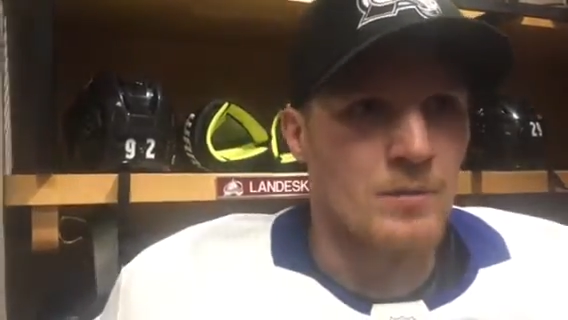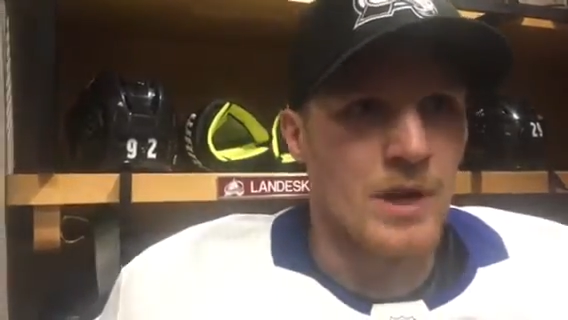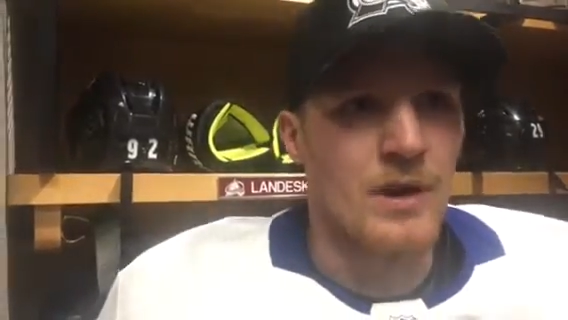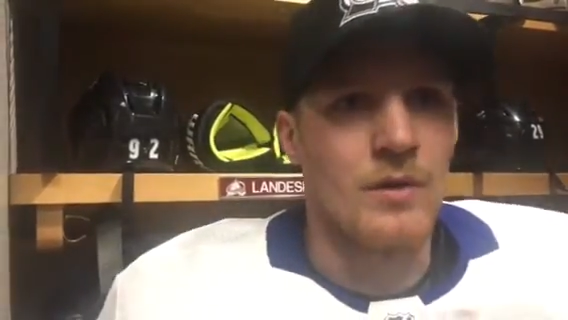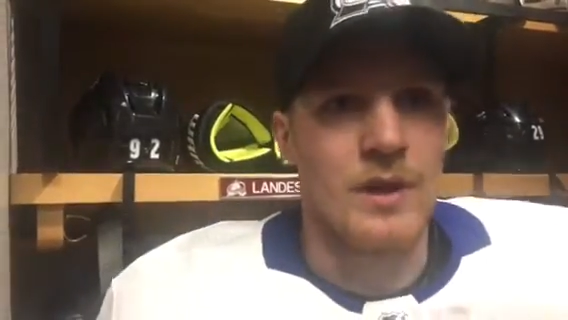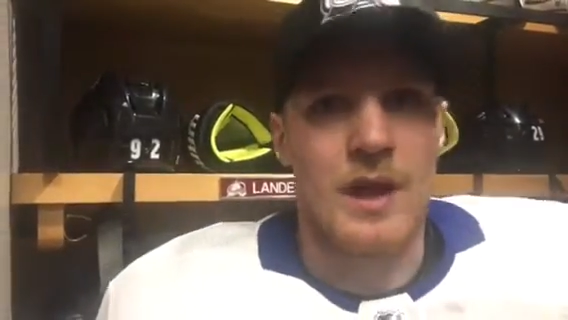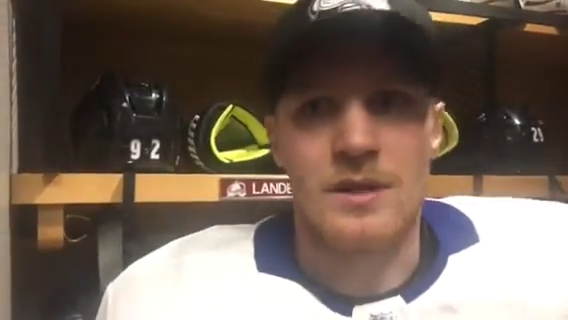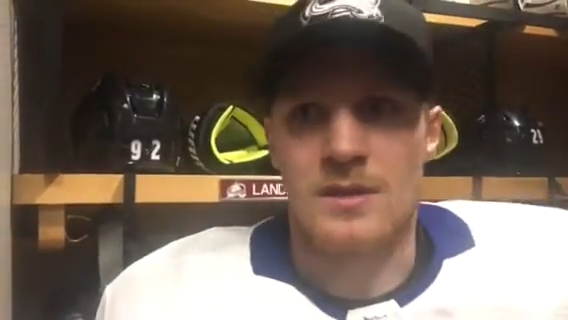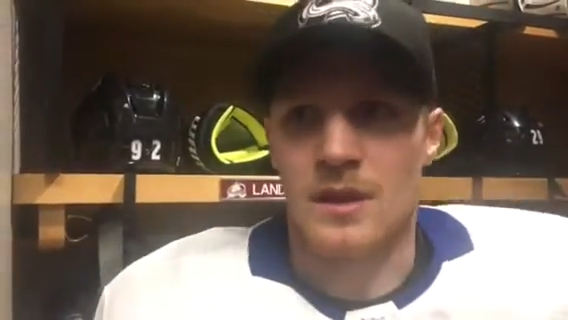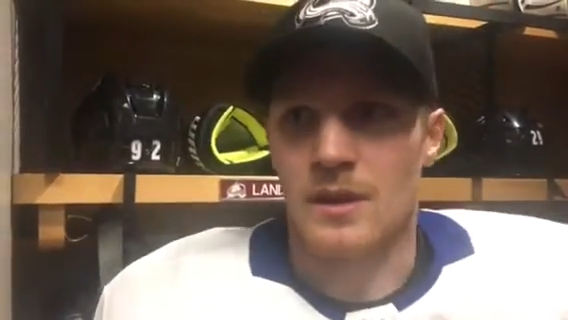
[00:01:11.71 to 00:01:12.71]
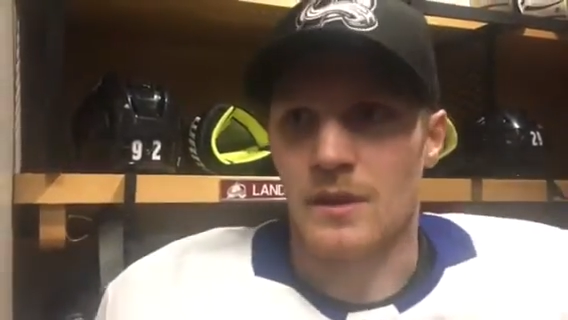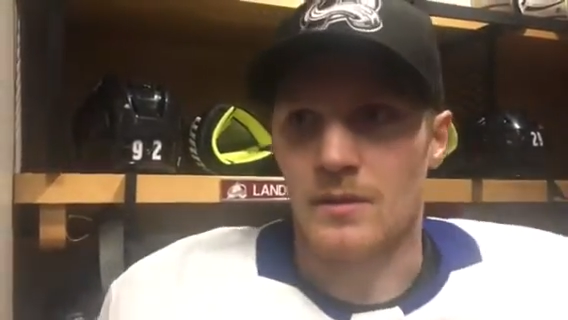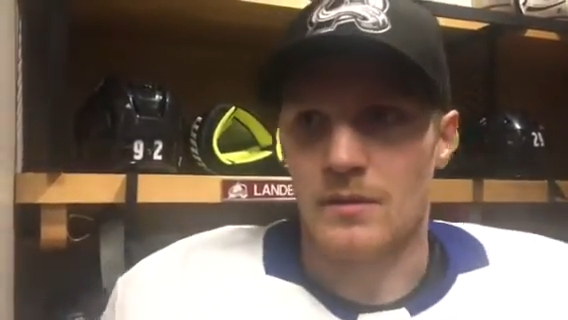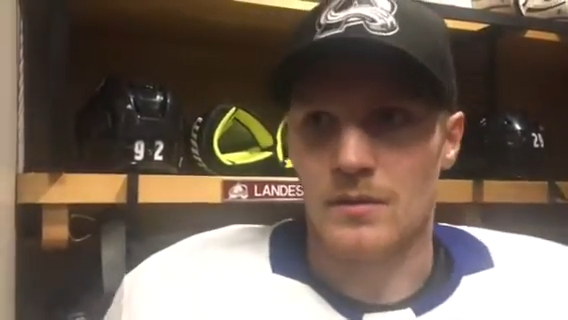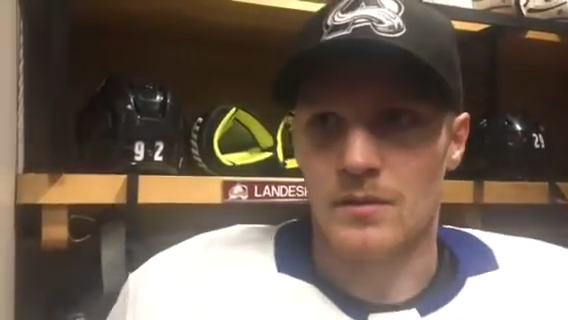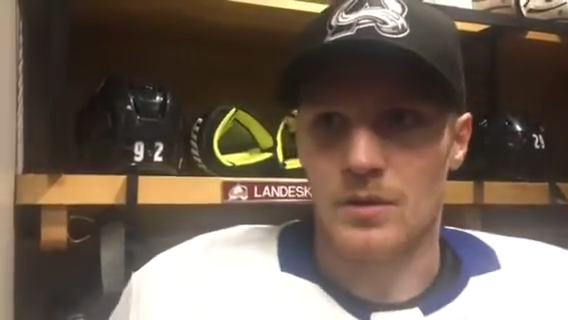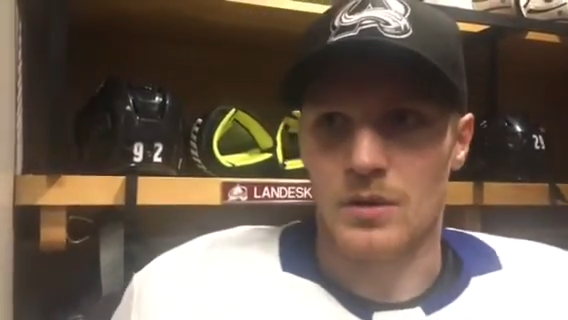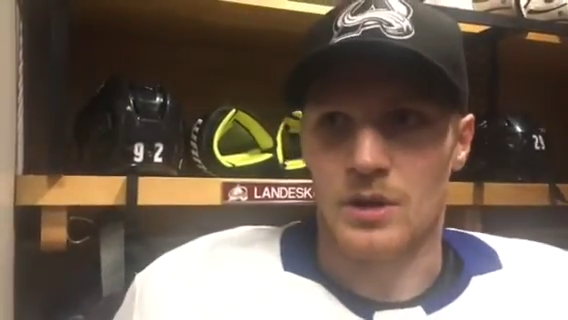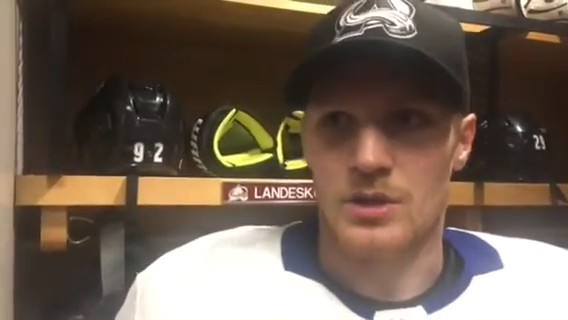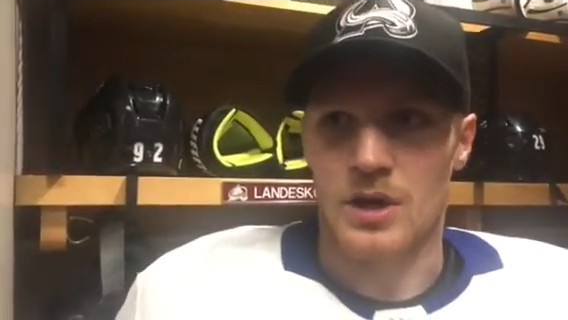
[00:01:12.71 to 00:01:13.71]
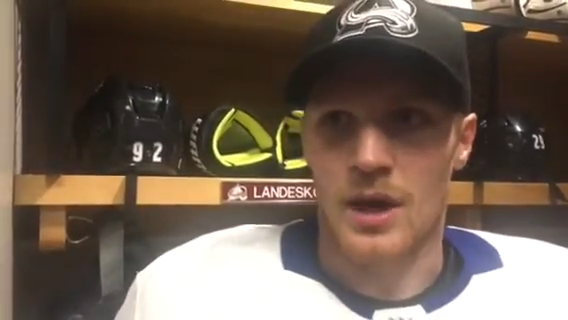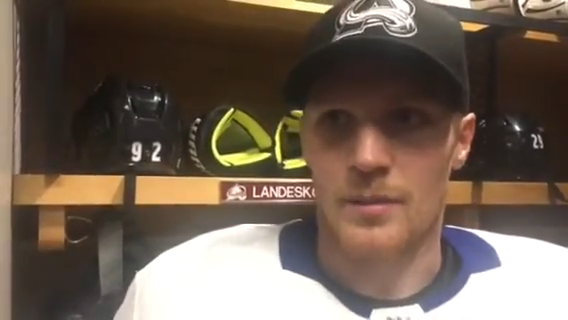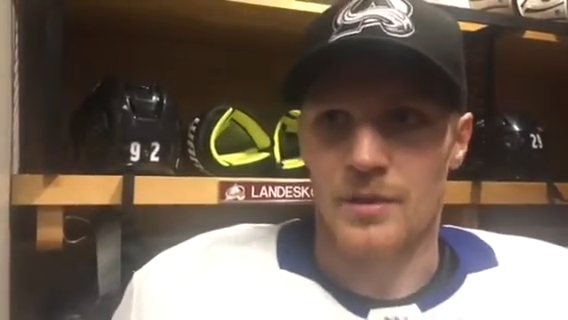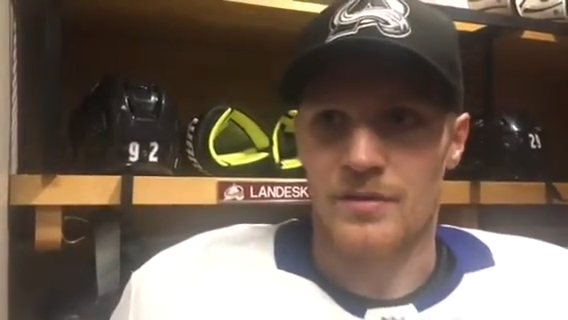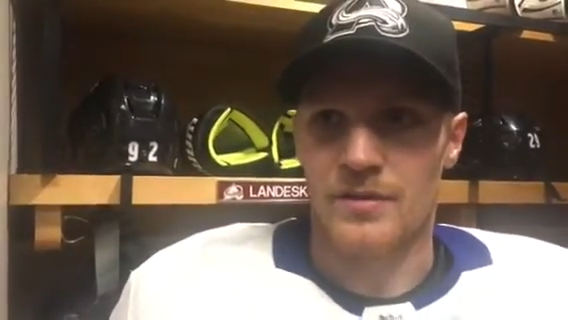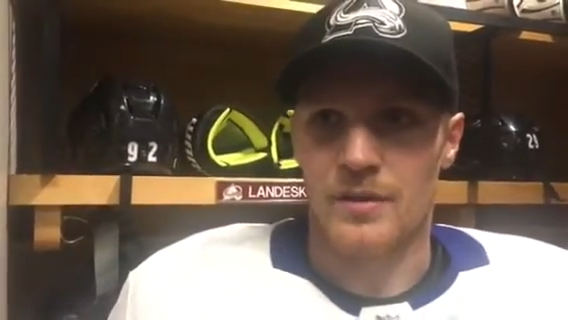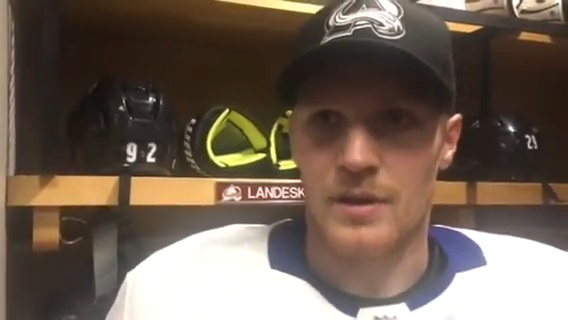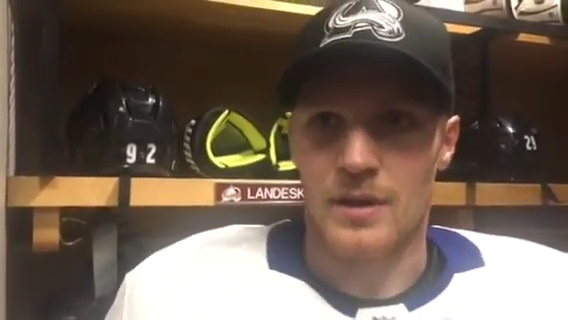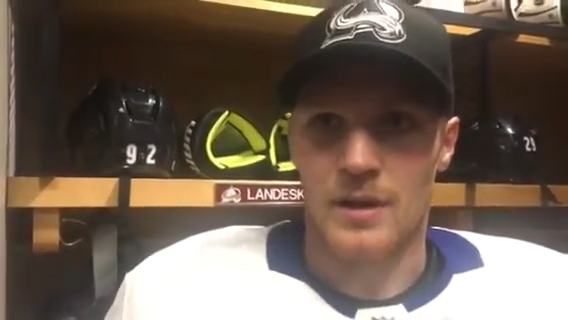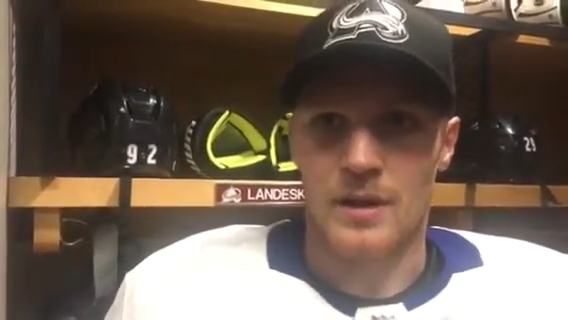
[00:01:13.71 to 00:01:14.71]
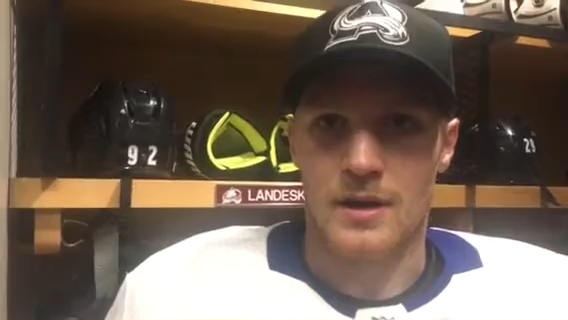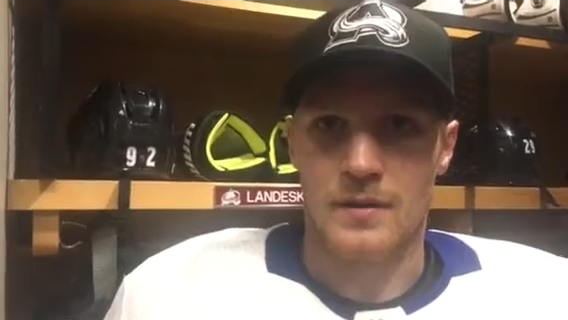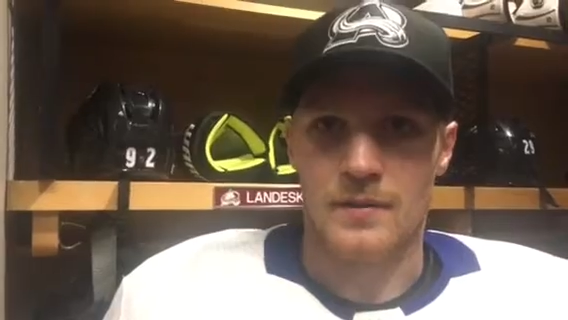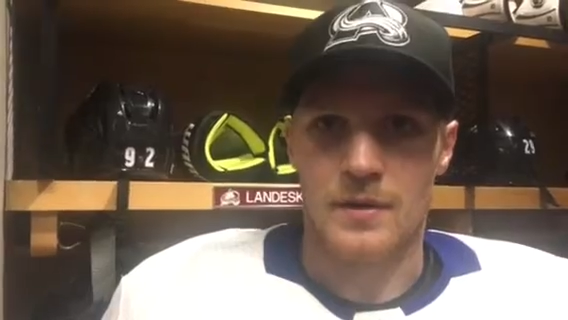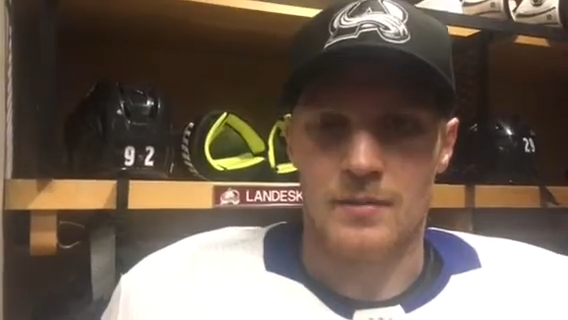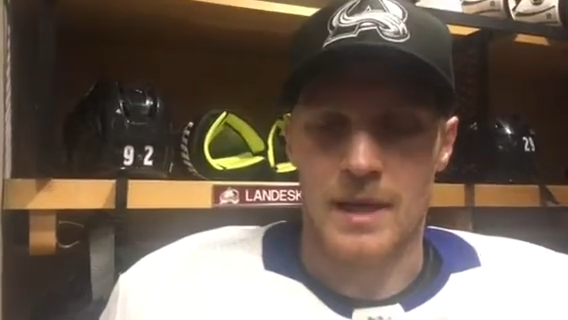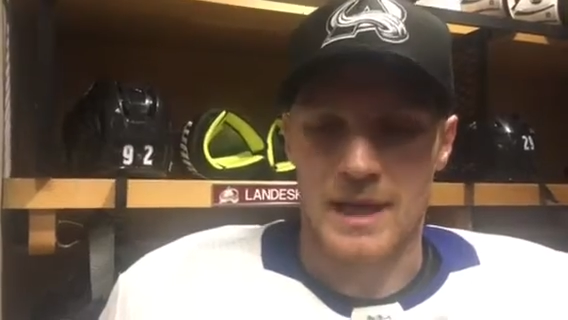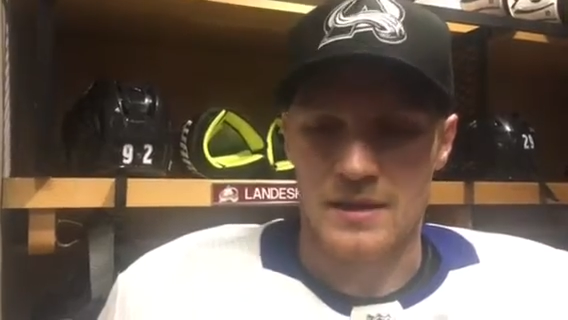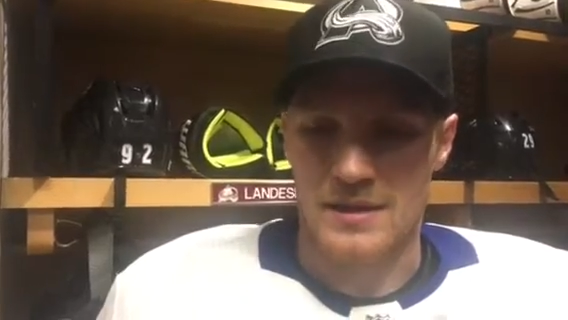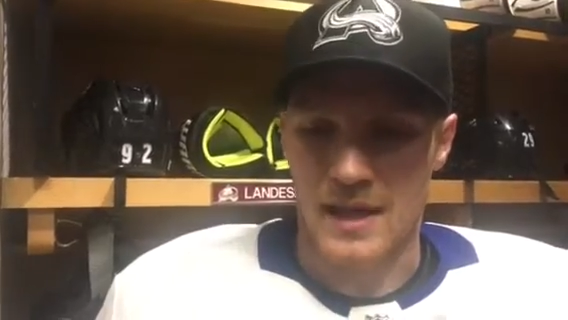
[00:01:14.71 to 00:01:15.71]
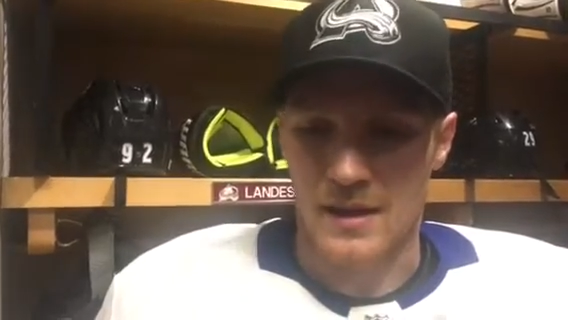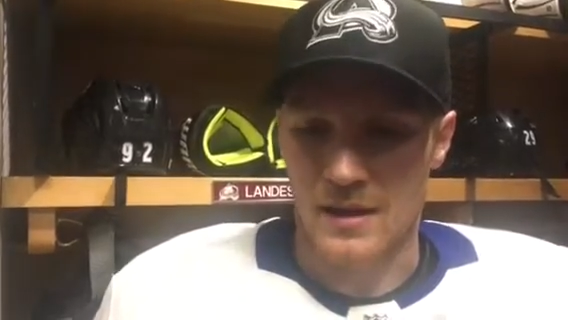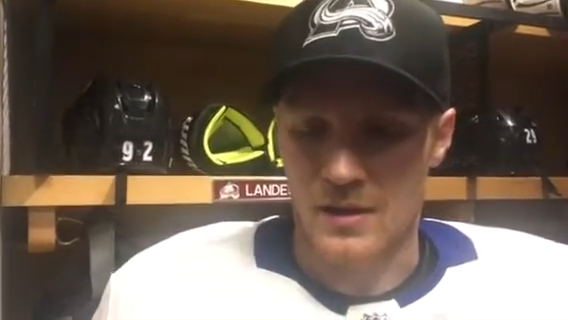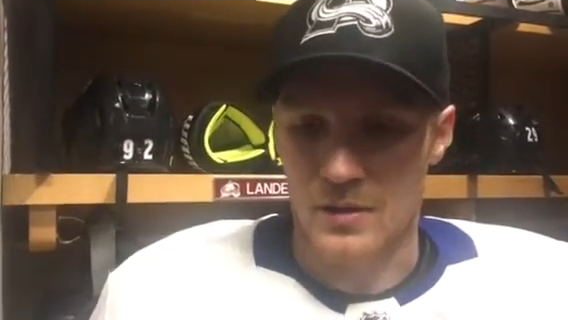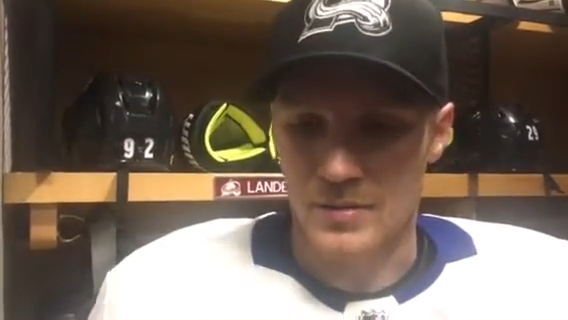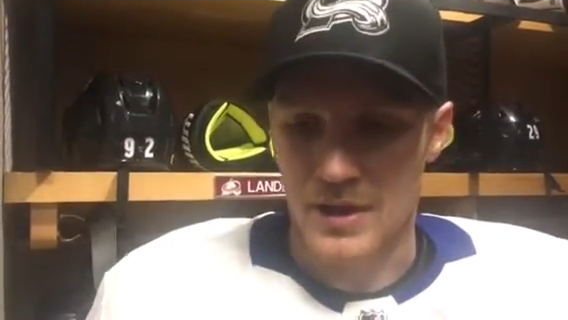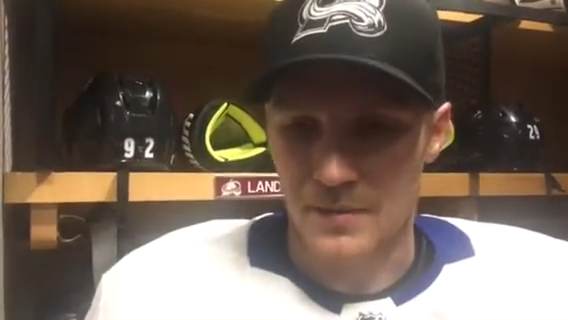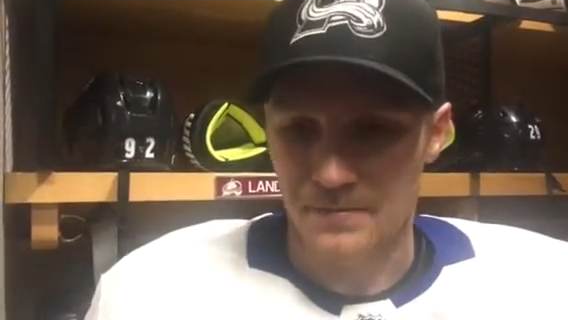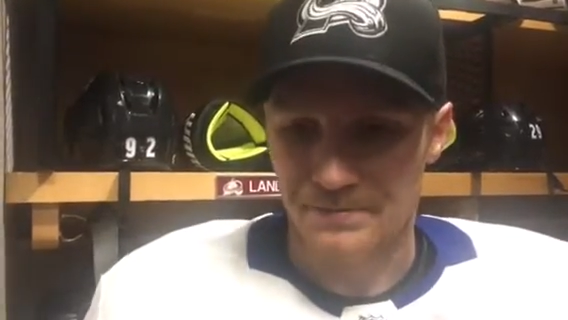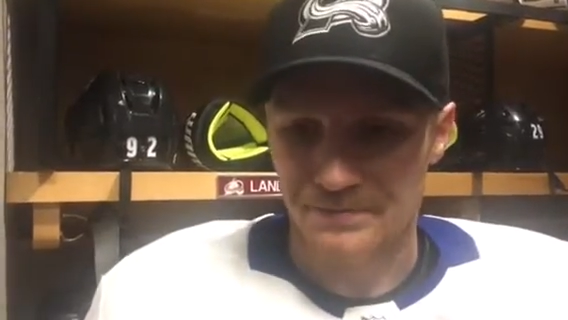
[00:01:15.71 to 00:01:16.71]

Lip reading: but I know the guys are going to do a good job of making a stand here on the home stand.